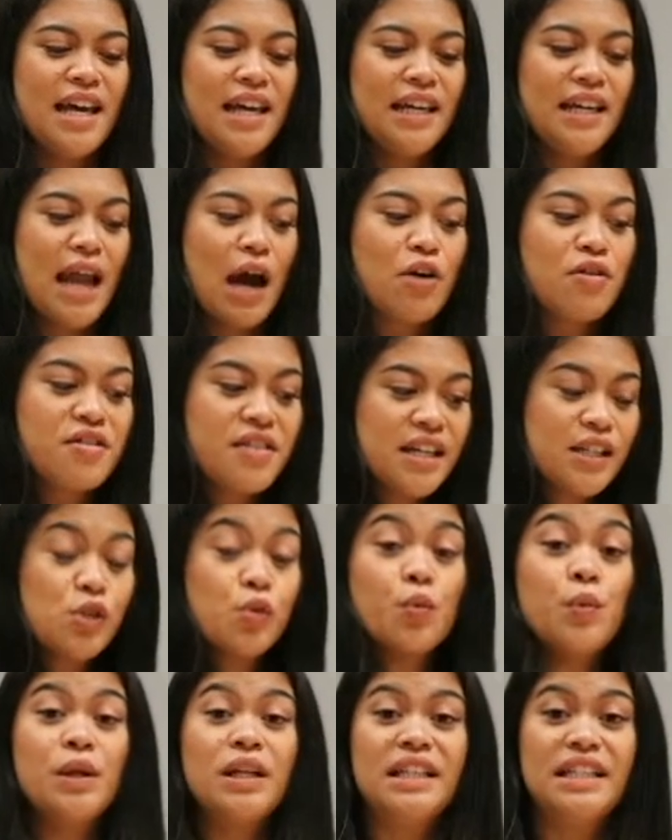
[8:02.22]
Now,
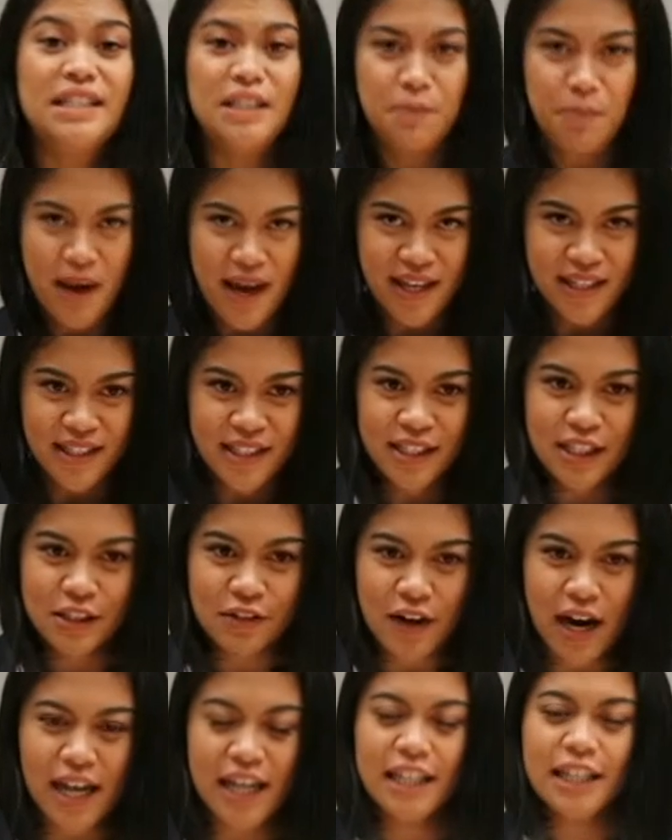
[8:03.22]
this really
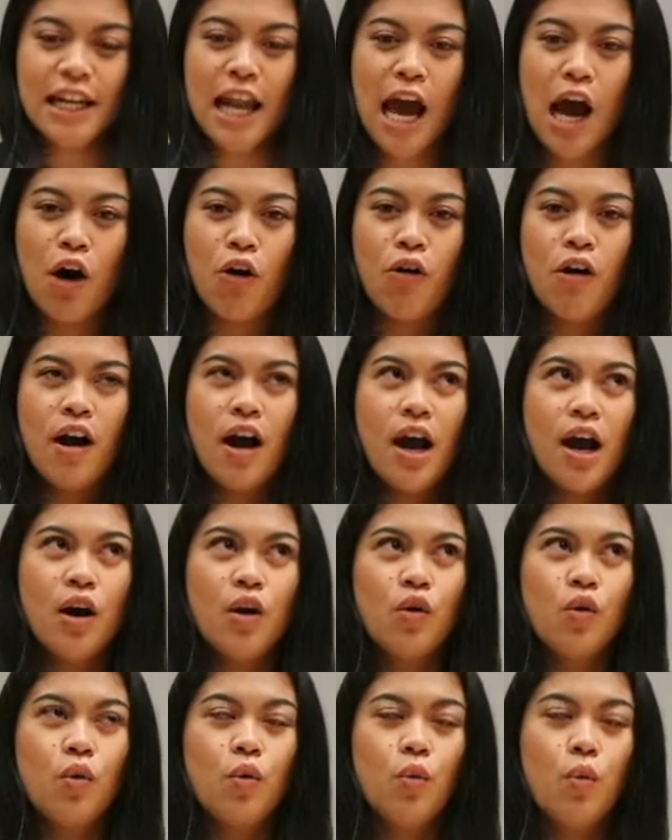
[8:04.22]
depends, right? Now,
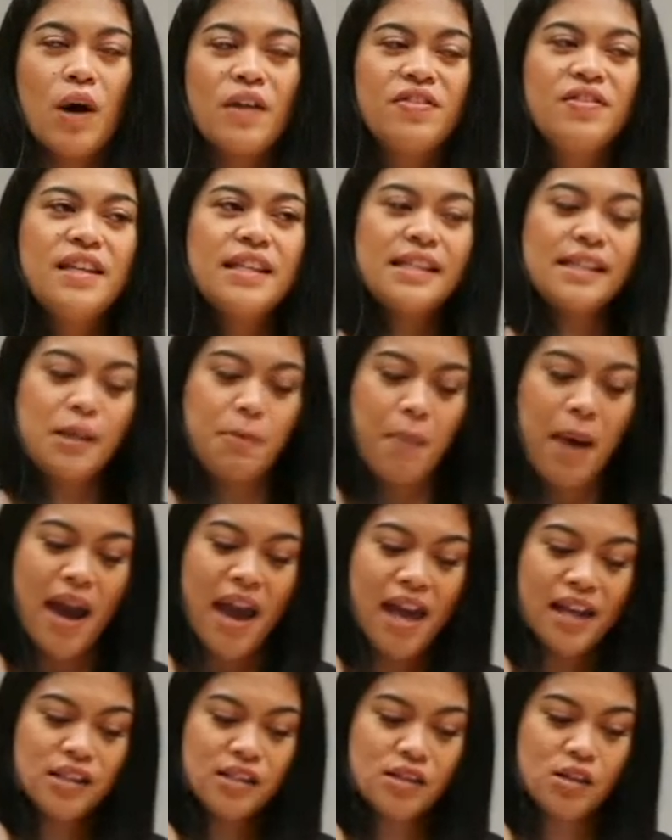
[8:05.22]
what this
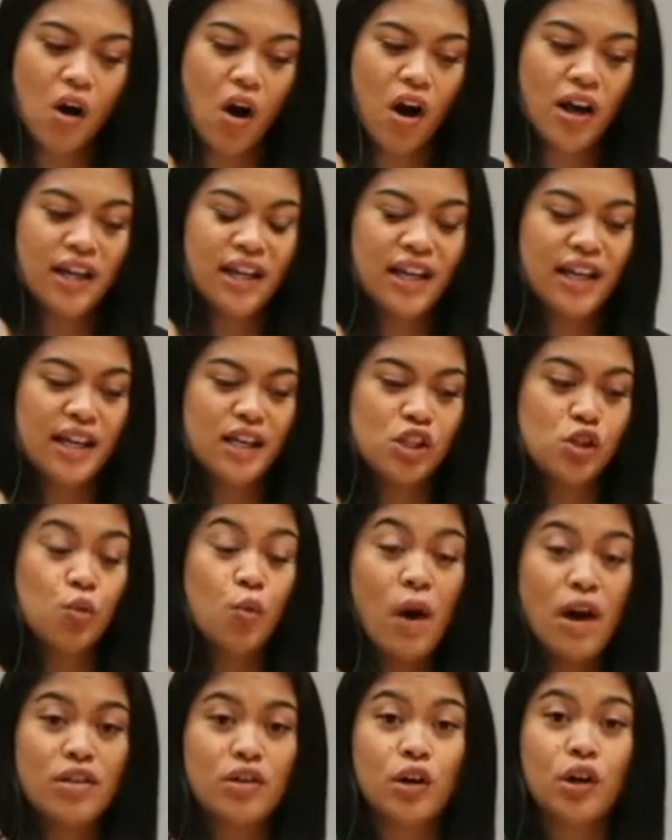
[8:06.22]
depends on is
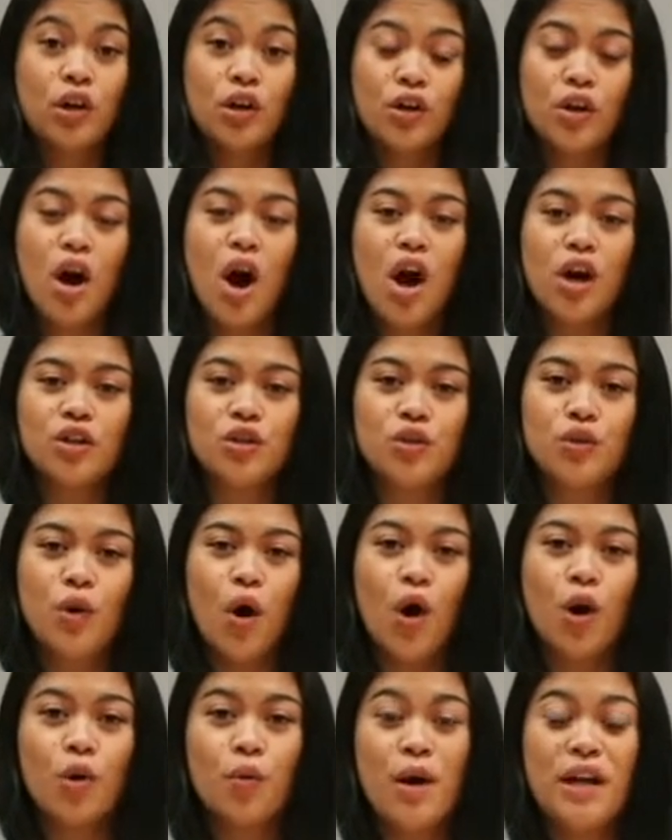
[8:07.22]
whether or not
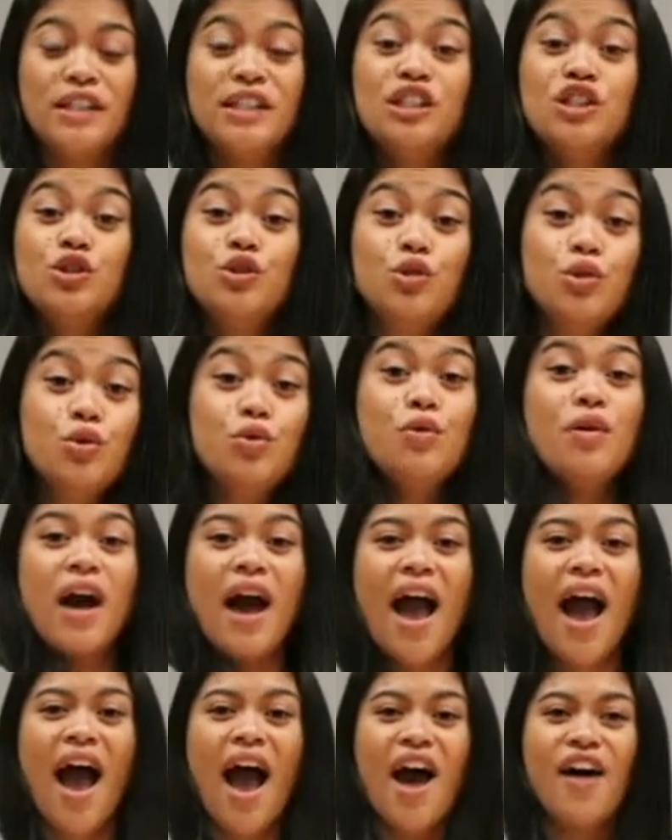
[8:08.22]
you already do
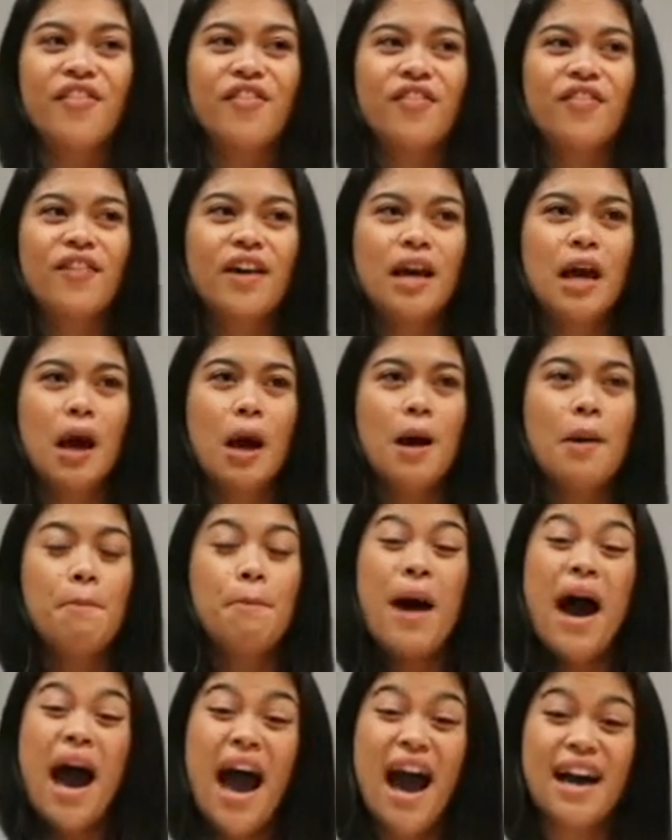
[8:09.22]
have
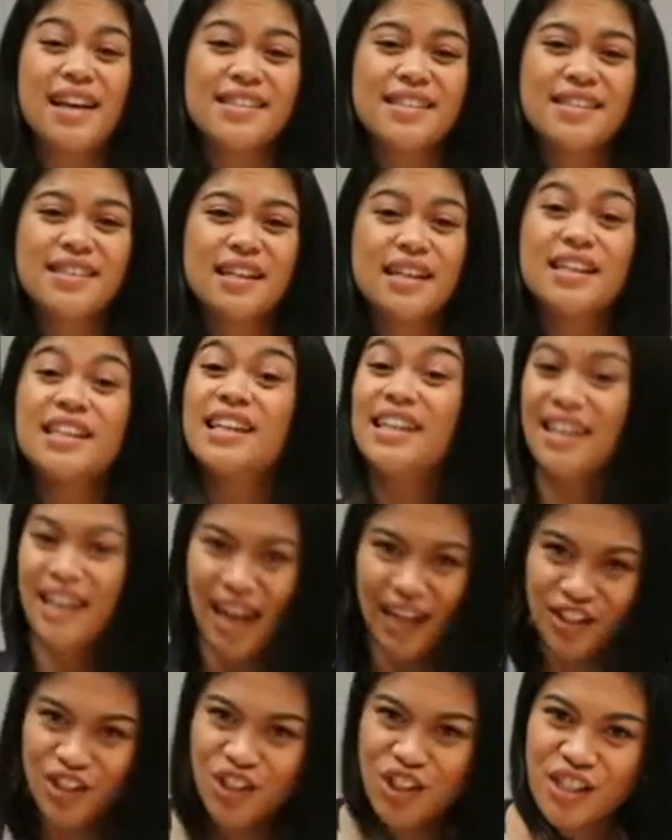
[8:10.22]
past
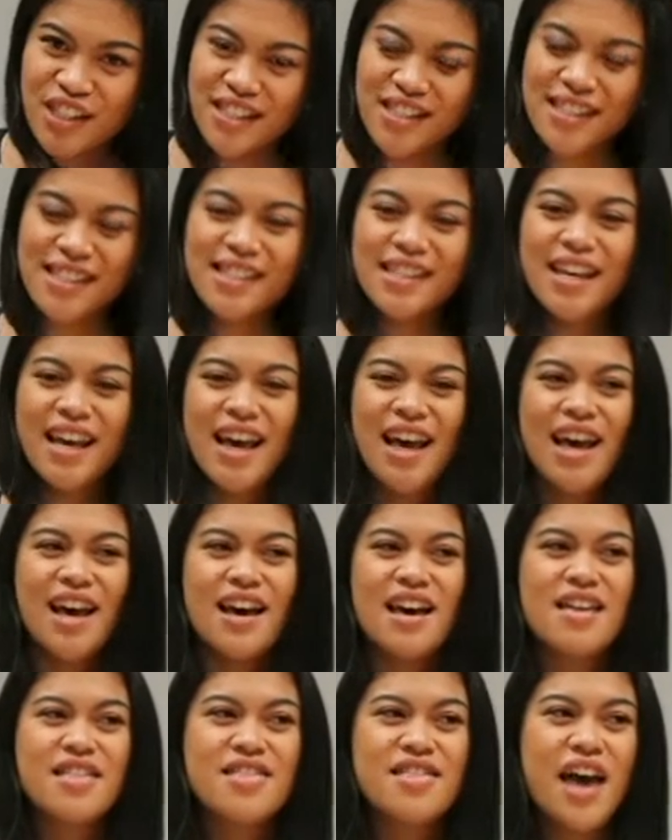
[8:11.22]
connections
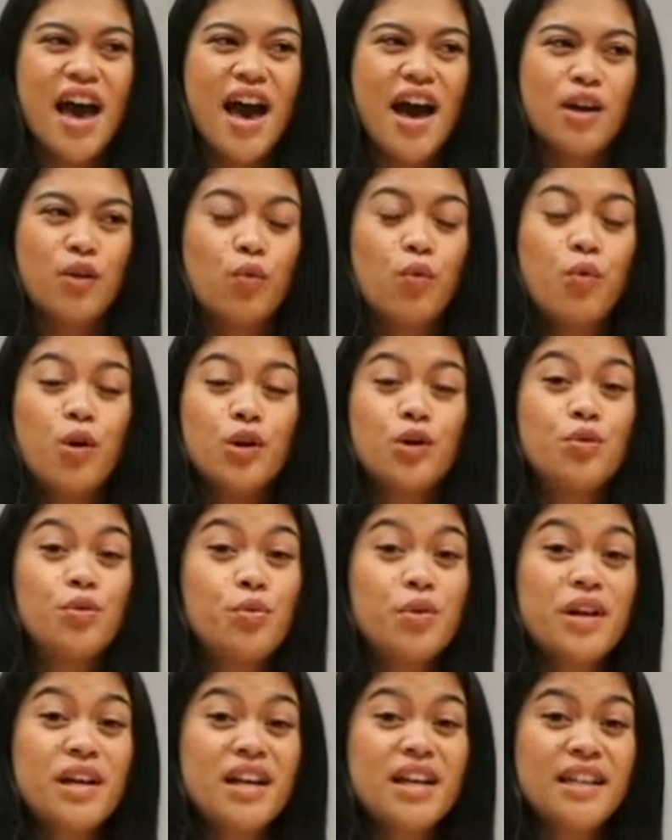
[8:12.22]
that would
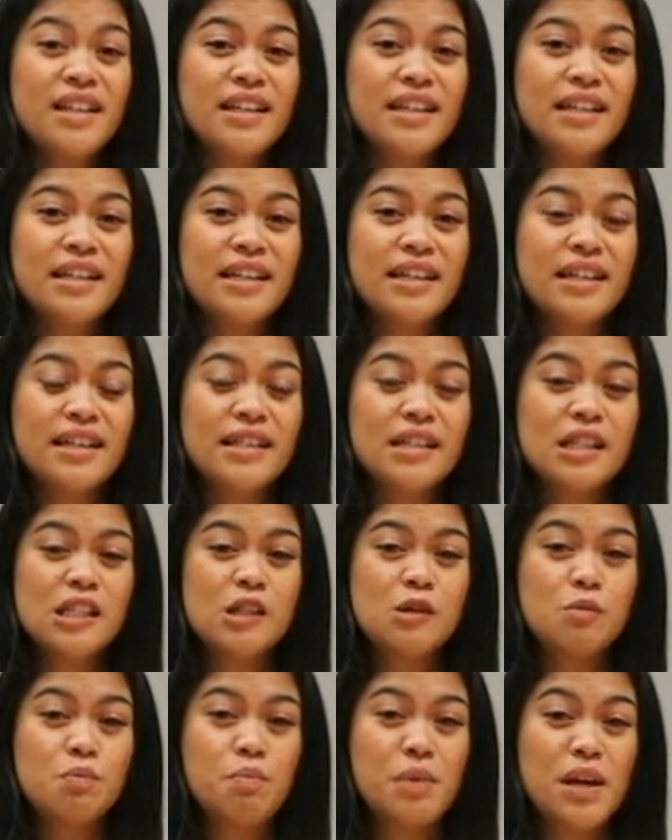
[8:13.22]
really
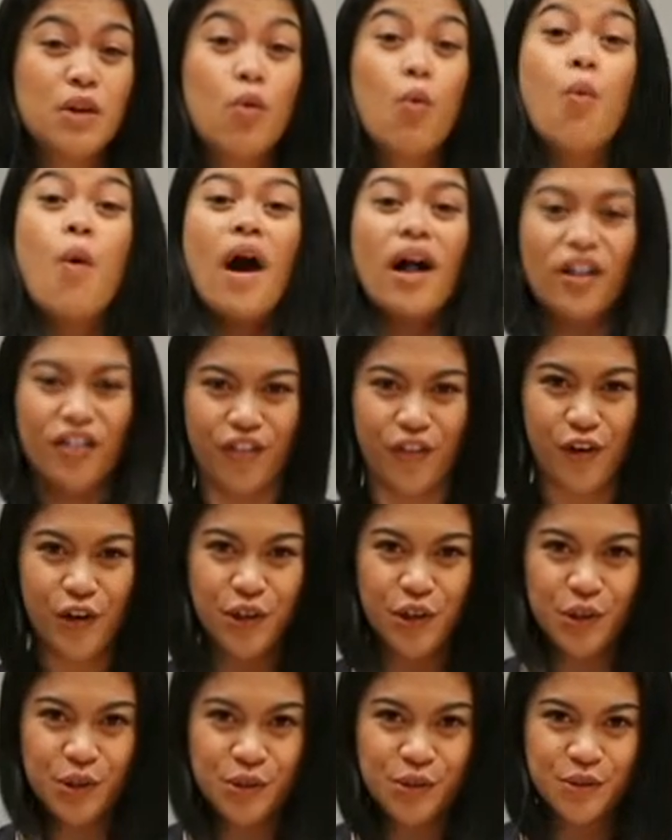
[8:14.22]
speak well for
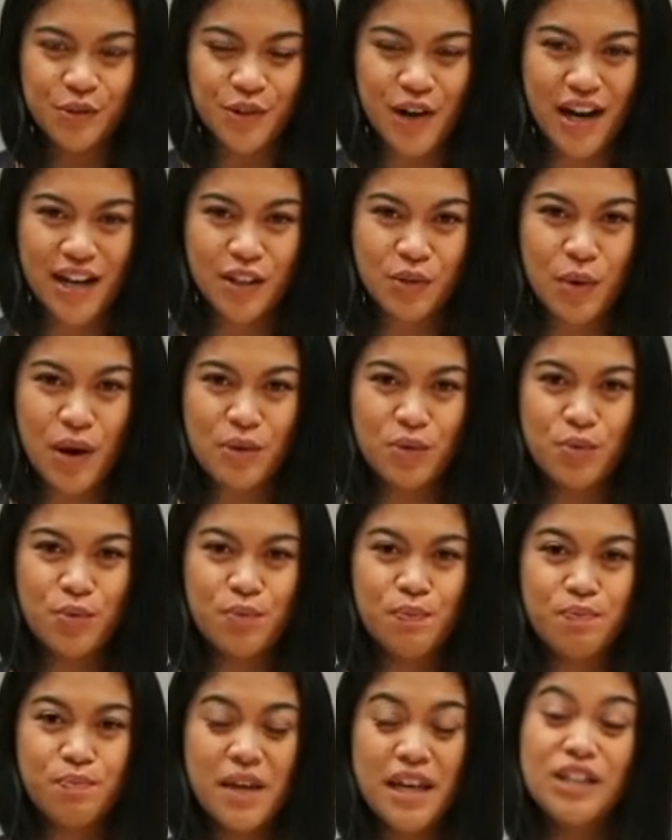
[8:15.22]
you, right?
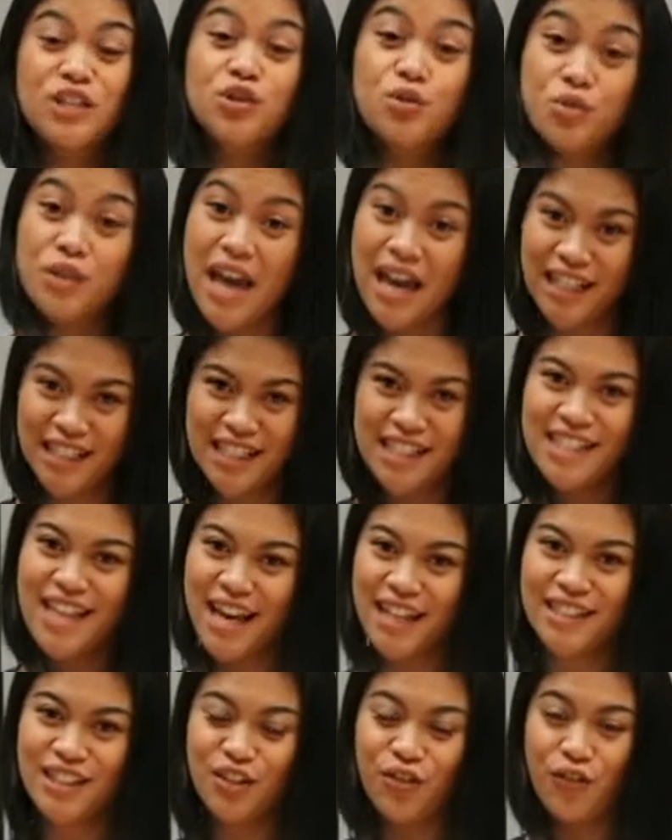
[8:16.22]
When they do get
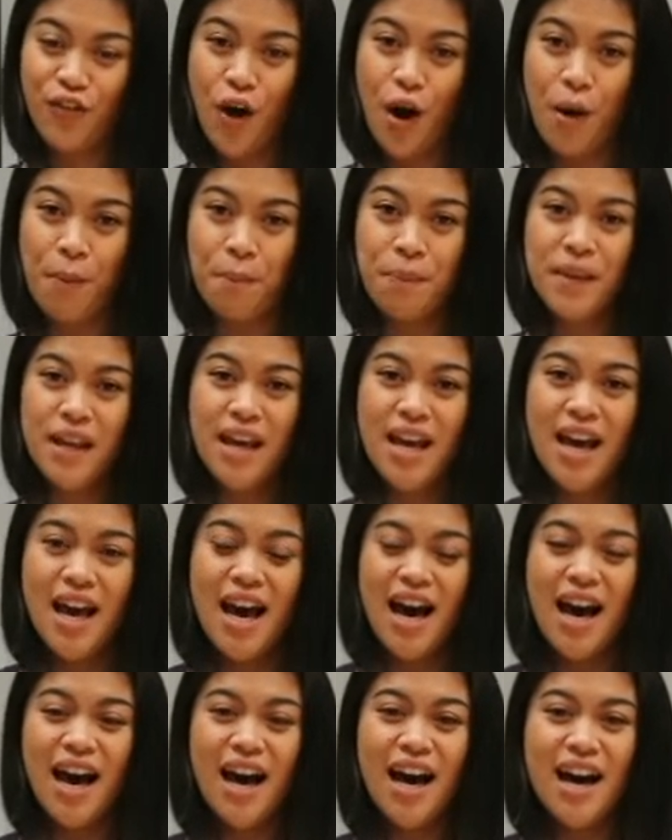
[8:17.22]
contacted from
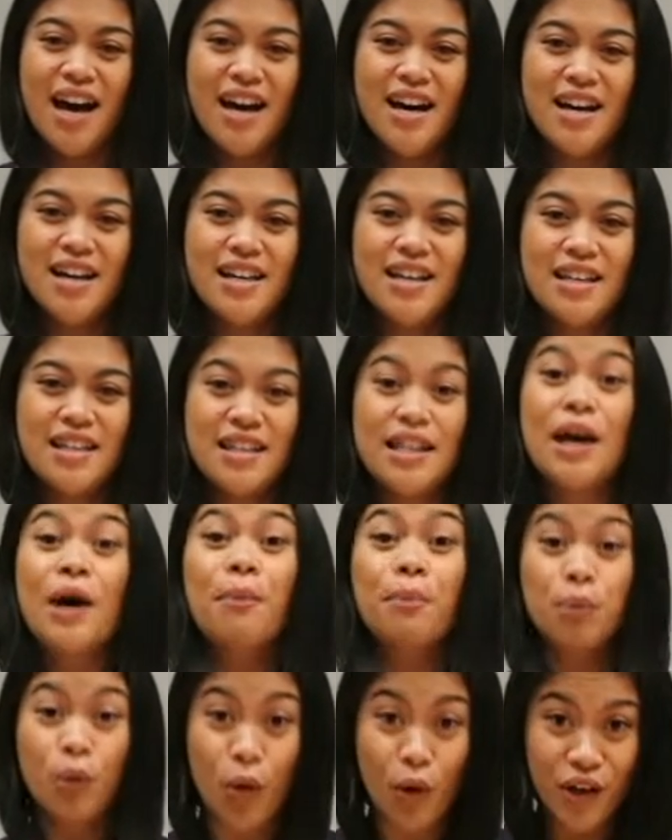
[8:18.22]
the
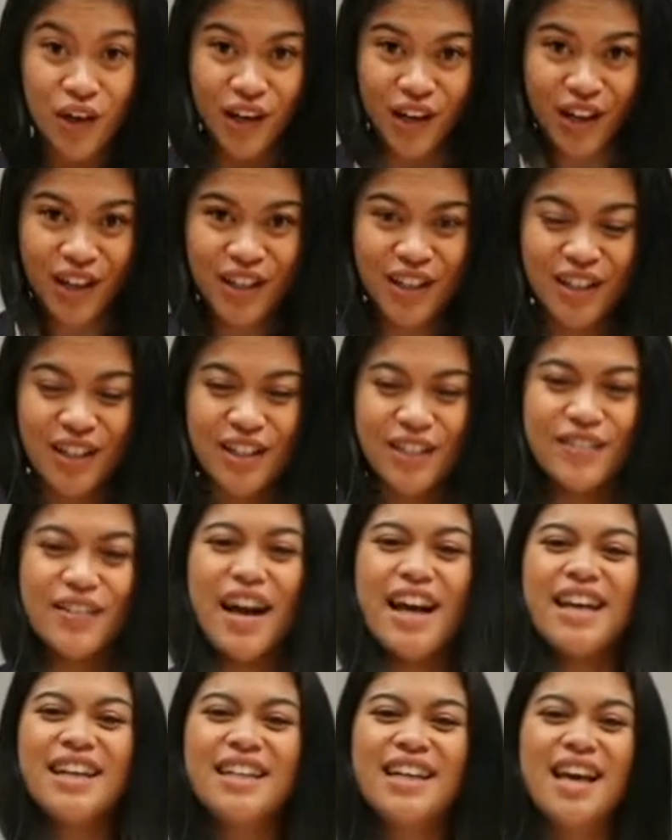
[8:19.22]
employer,
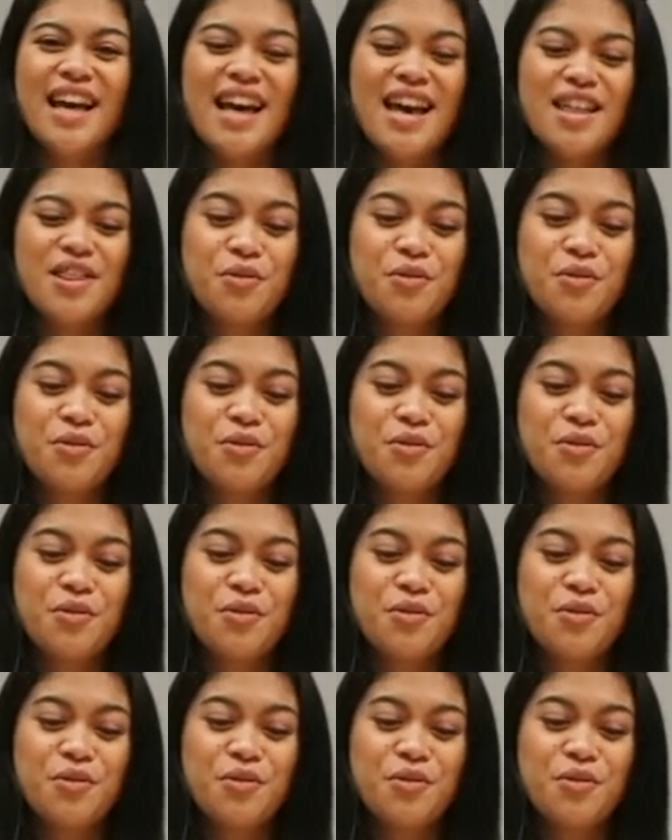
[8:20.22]
right?